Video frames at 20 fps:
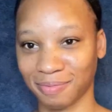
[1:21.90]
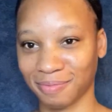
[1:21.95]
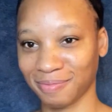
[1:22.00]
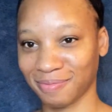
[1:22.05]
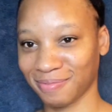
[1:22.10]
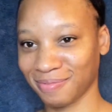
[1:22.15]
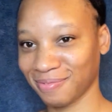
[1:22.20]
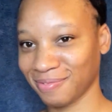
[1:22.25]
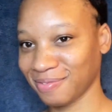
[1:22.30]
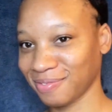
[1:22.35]

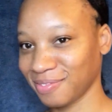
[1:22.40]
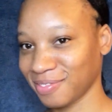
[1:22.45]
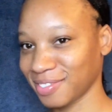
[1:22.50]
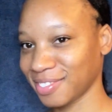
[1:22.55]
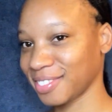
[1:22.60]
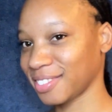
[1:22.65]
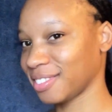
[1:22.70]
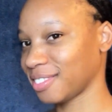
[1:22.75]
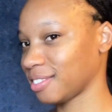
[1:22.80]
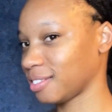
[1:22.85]
And here
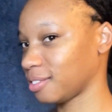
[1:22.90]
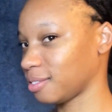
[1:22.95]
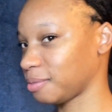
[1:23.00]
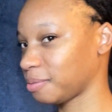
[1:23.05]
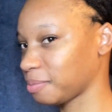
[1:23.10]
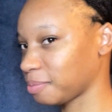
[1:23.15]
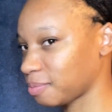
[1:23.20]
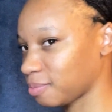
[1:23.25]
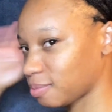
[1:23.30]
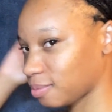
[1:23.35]
are
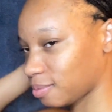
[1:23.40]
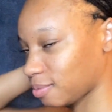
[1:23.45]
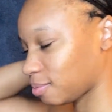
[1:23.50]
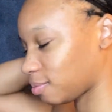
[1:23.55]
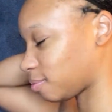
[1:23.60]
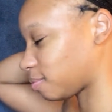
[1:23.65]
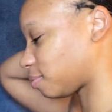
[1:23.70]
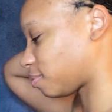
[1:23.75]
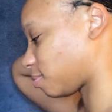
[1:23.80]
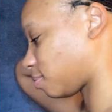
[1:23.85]
my mini
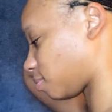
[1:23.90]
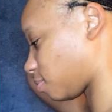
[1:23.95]
braids.